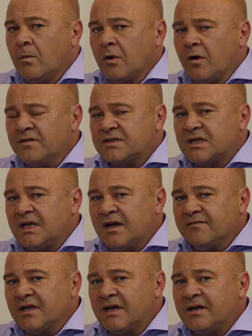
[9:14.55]
Well, obviously,
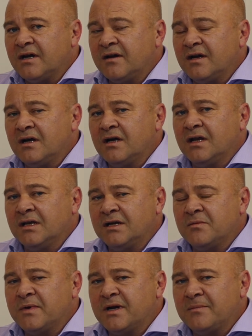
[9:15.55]
I've learned a
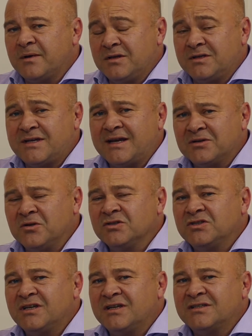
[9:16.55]
little bit about the
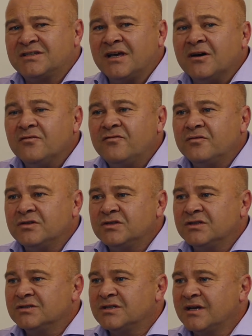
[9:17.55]
technology itself,
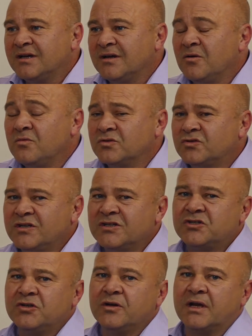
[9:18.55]
which is always
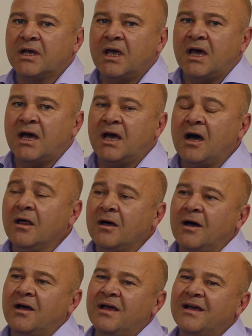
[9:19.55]
reassuring.
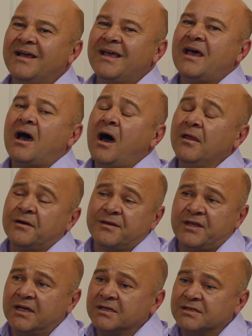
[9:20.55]
Other
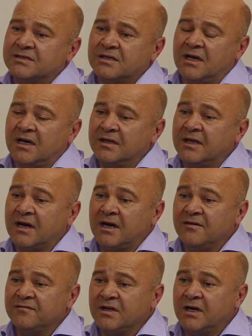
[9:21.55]
things that
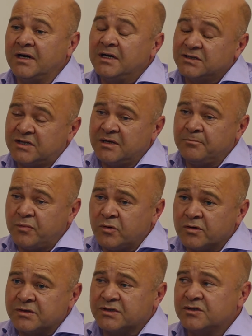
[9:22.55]
I've learned is the
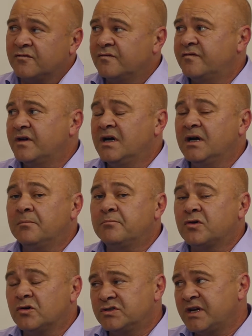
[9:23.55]
importance
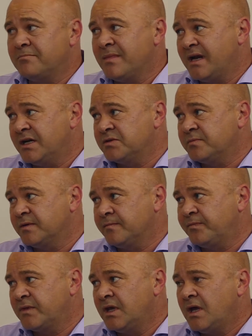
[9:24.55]
of project management.